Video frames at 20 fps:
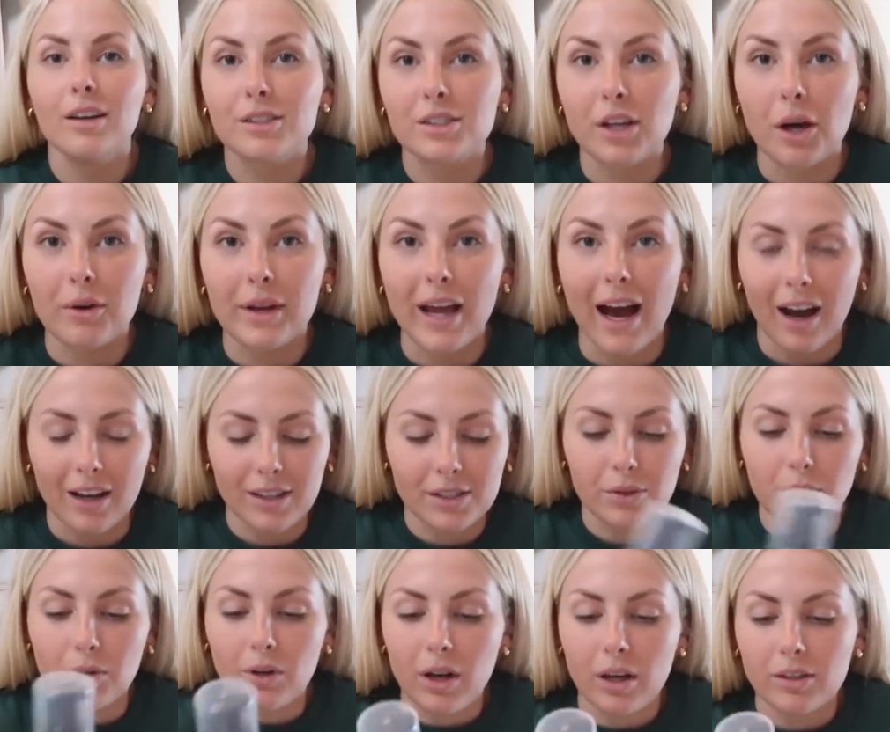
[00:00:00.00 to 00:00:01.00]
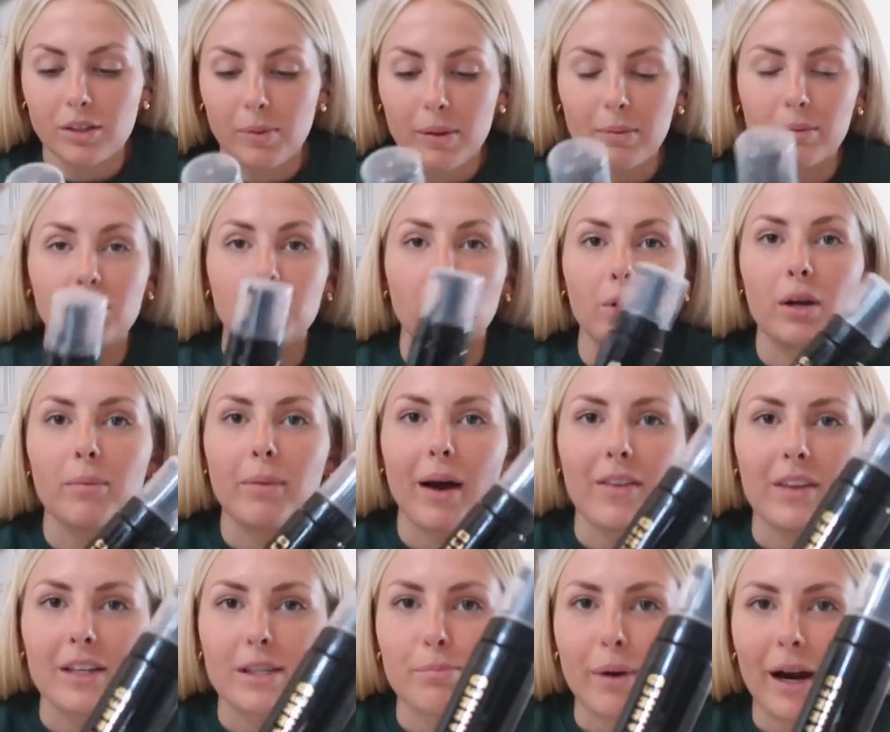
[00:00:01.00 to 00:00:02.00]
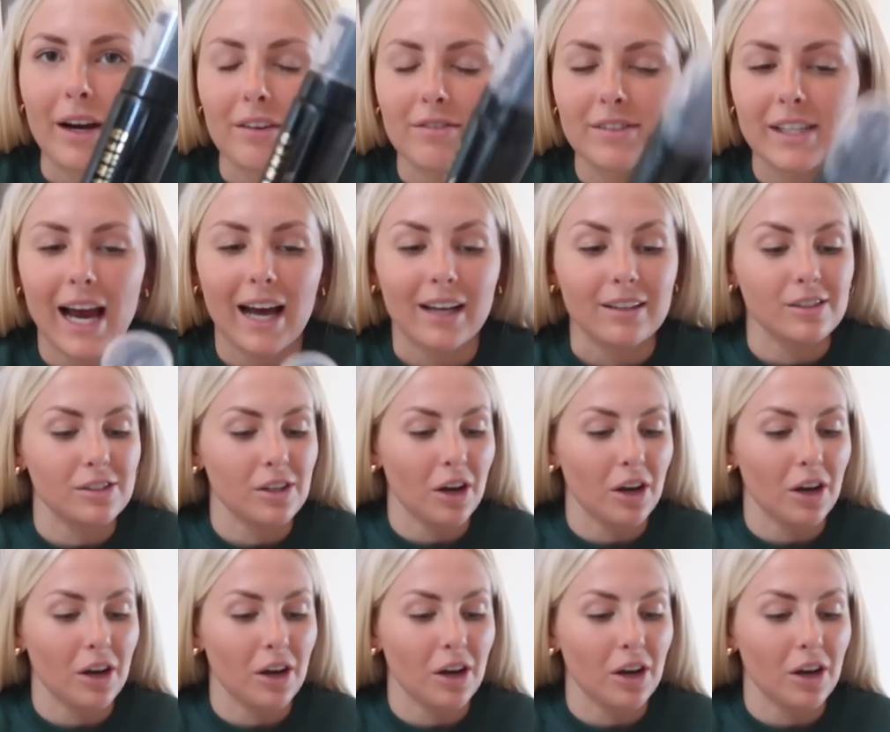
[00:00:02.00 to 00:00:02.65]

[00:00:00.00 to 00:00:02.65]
So yeah, I saw loads of people talking about this brand of tan,